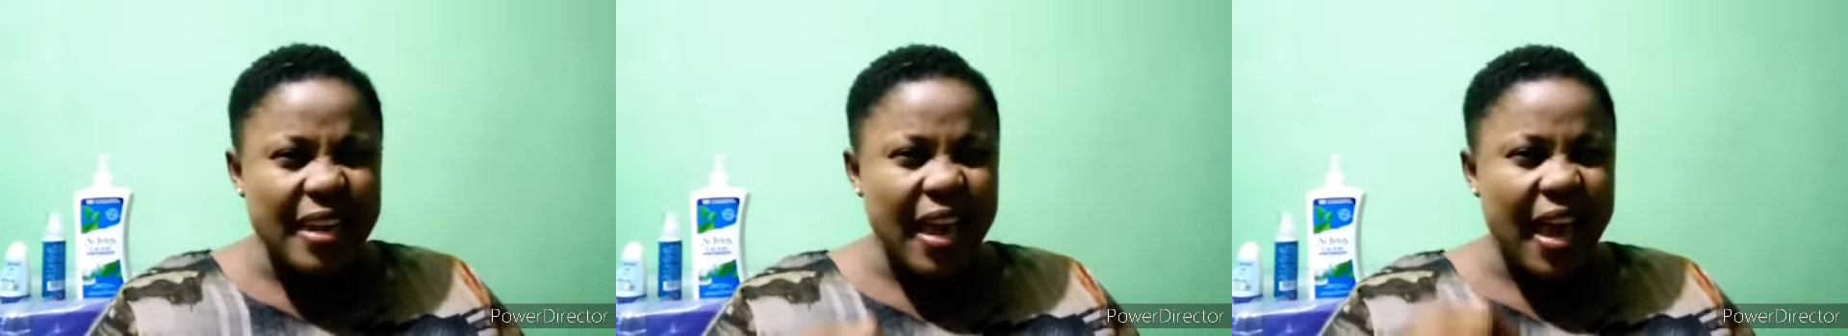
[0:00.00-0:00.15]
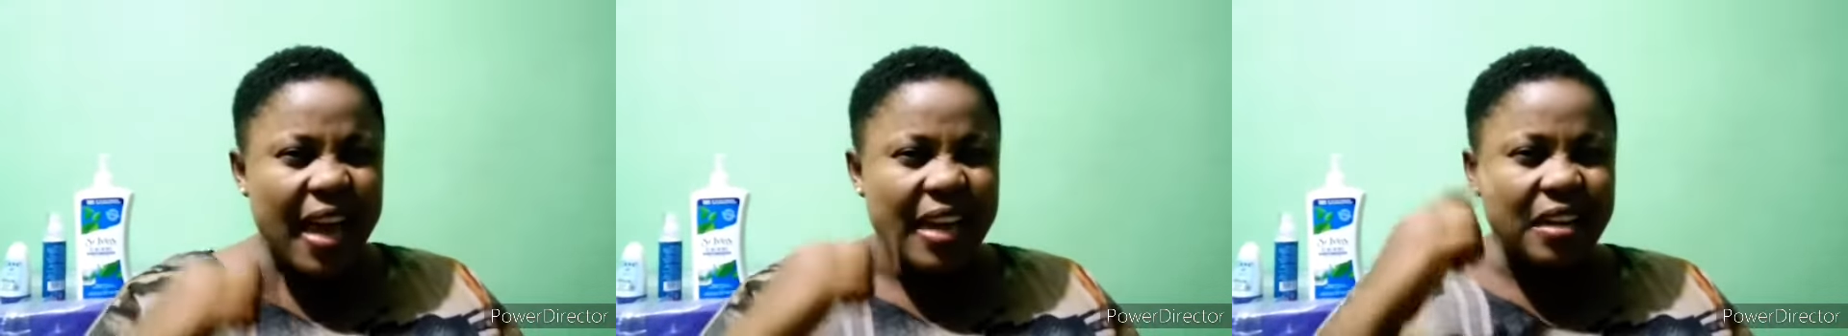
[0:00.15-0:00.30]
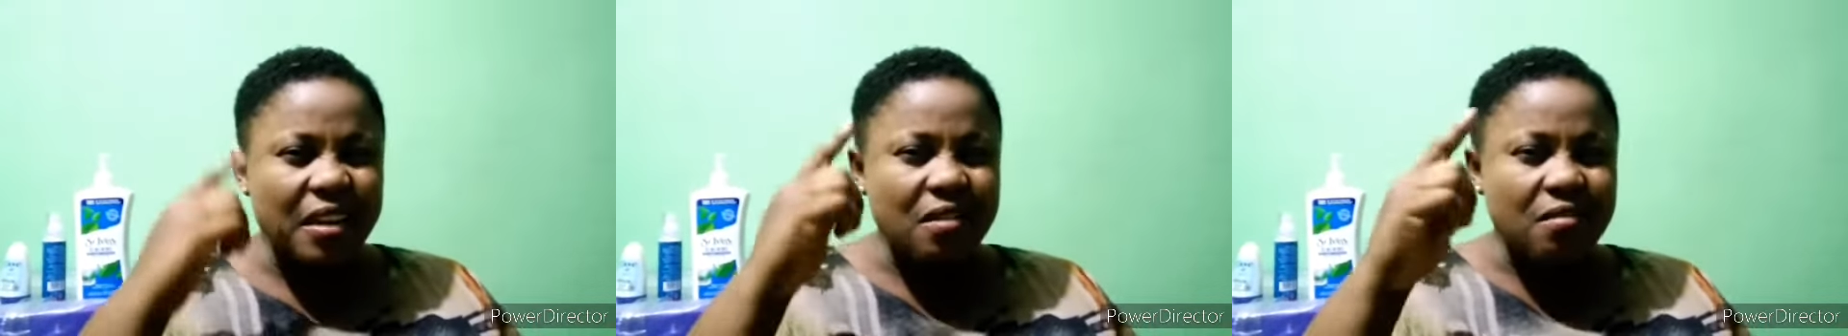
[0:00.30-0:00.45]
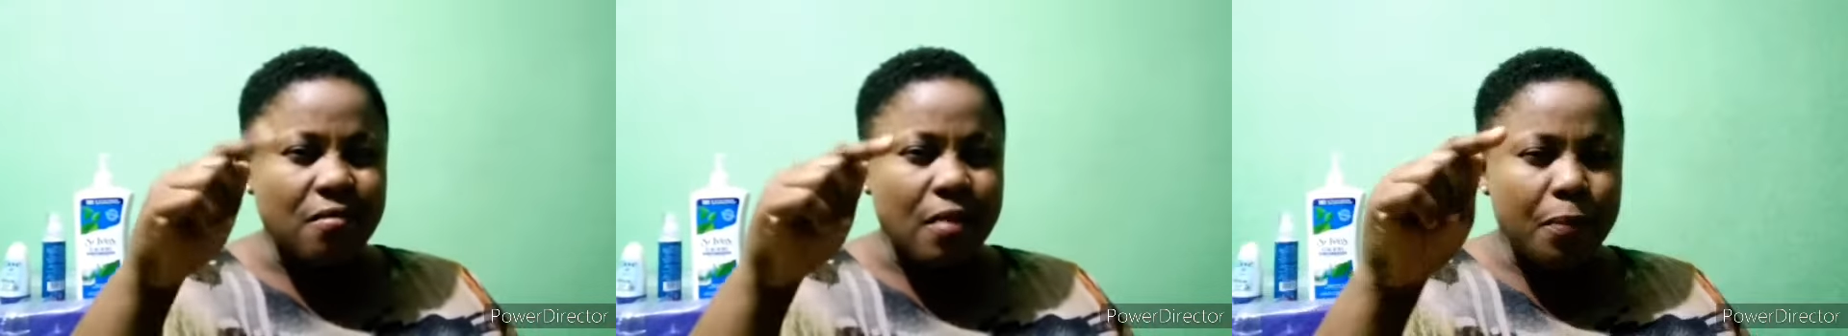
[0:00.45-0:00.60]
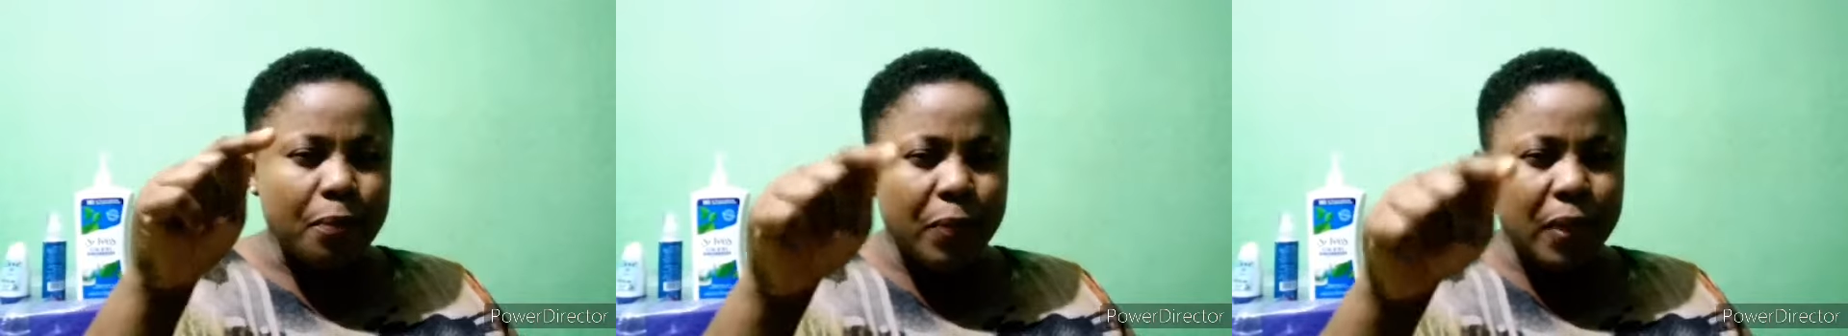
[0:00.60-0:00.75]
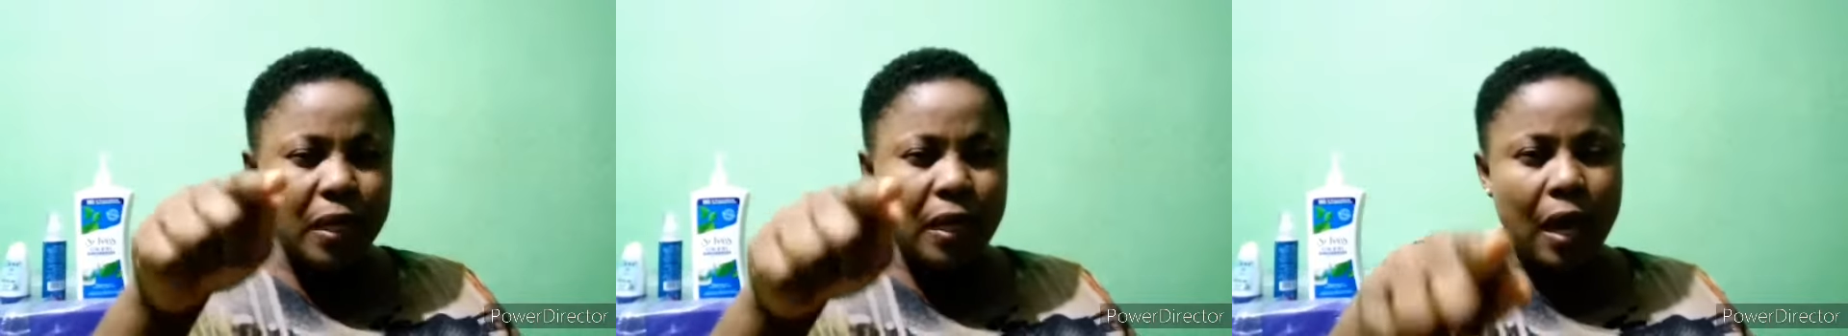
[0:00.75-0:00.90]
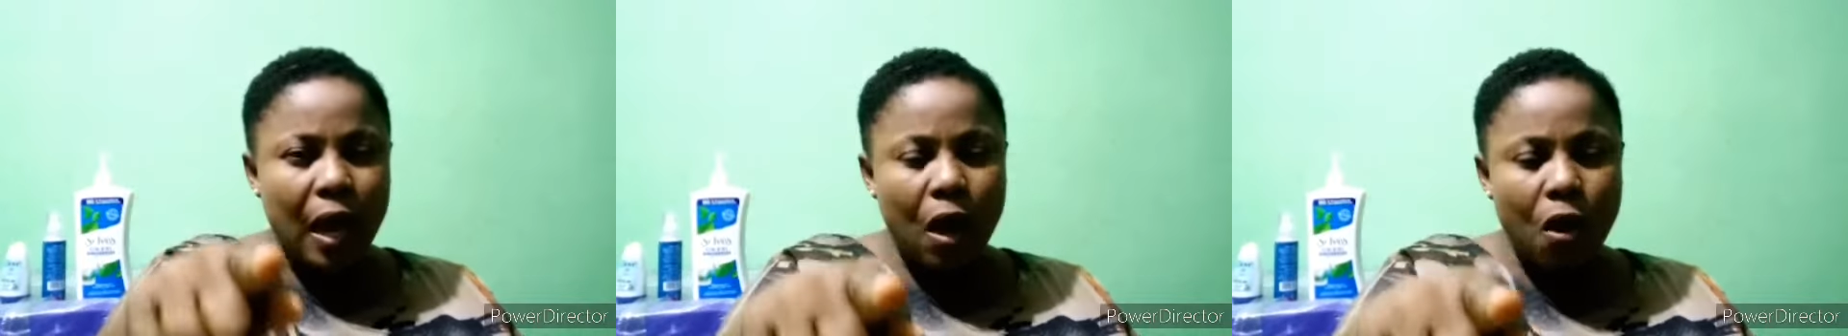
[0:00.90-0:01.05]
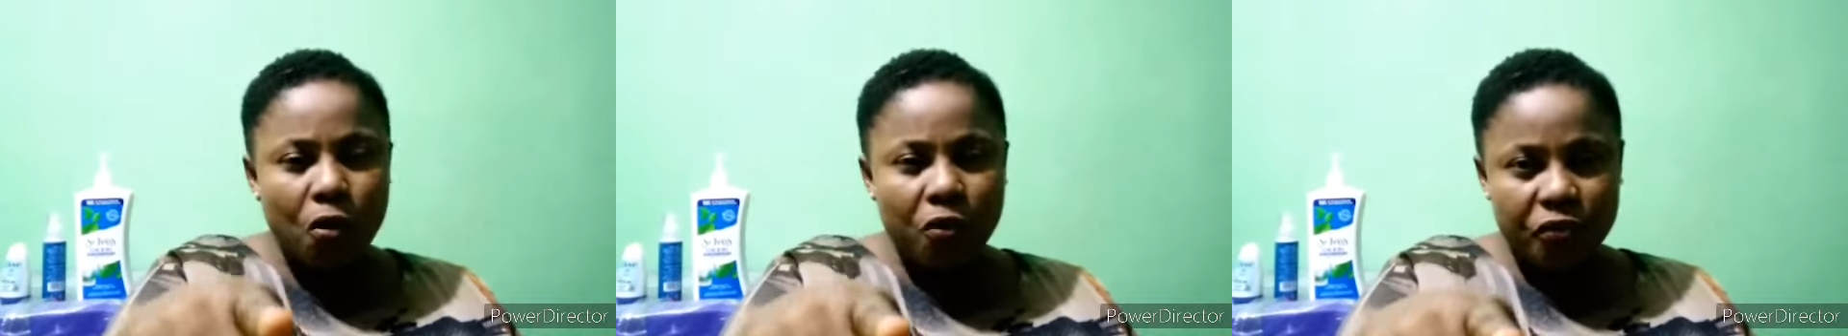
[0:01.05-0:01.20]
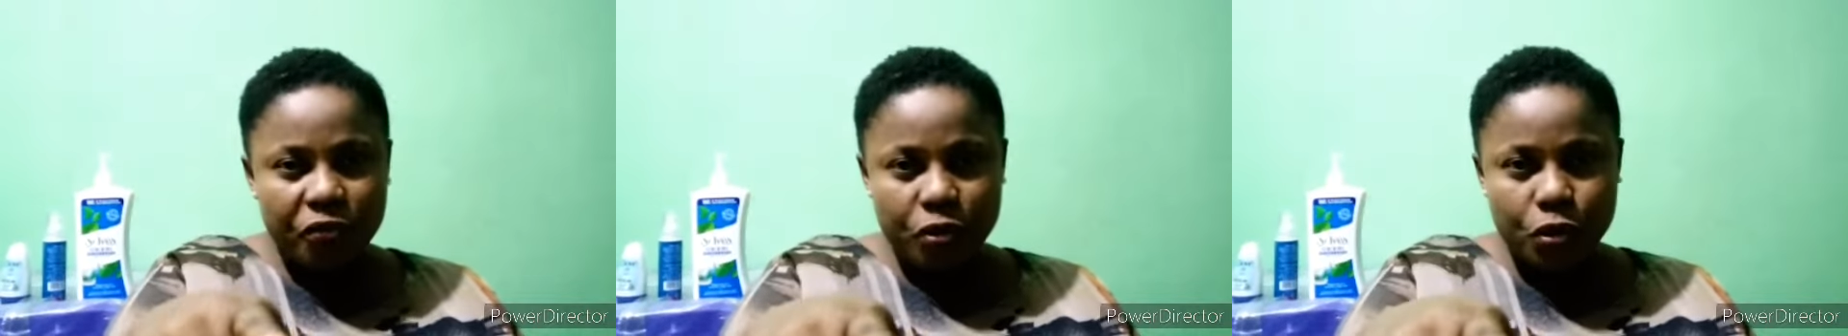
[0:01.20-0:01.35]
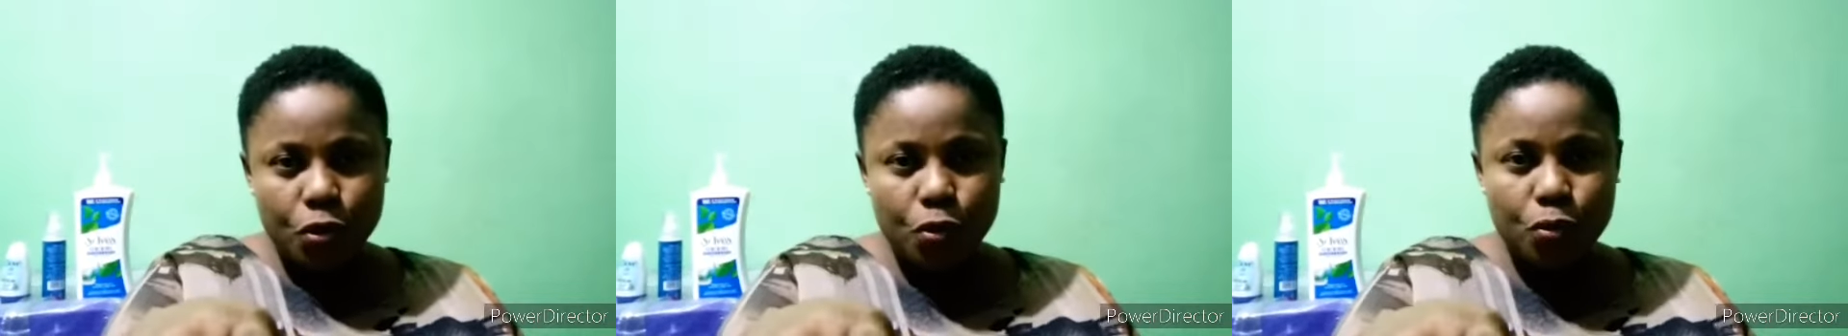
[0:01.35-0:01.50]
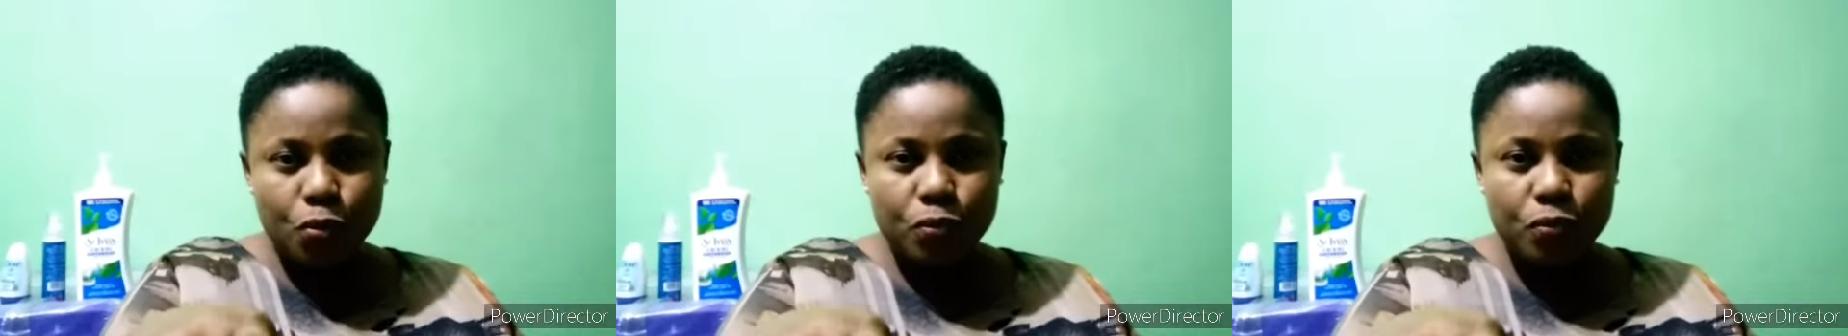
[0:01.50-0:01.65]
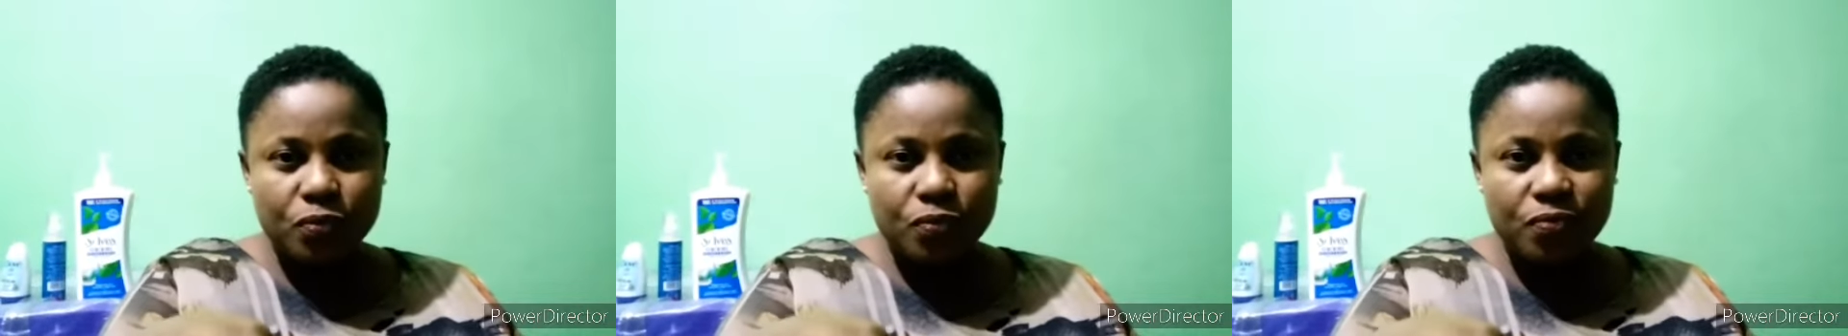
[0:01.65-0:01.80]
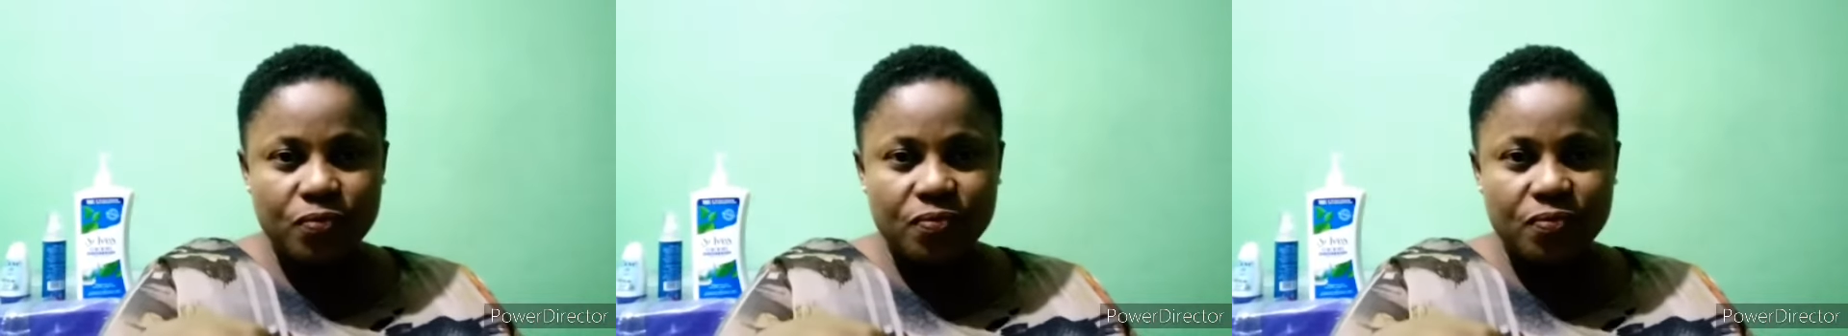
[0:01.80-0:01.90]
They are the replica of you.